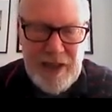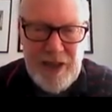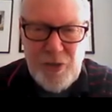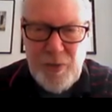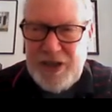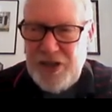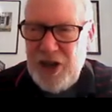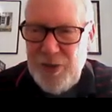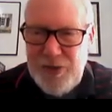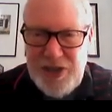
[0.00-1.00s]
So when it's
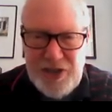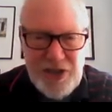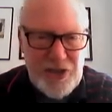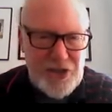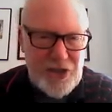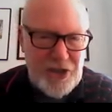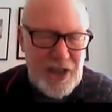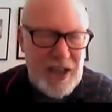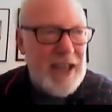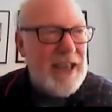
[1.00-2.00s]
closest to the
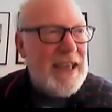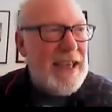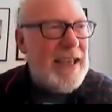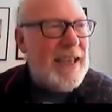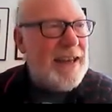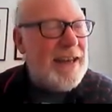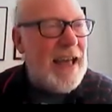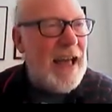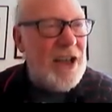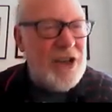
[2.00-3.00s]
sun
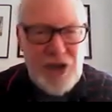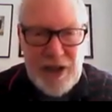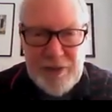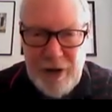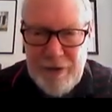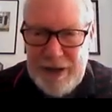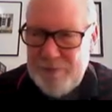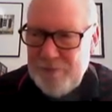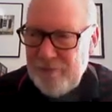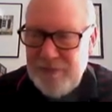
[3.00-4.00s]
in January,
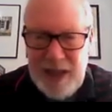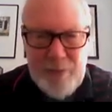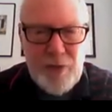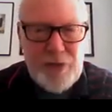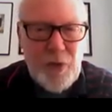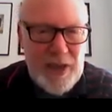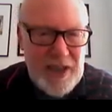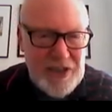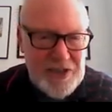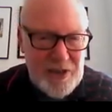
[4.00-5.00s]
it moves quickest.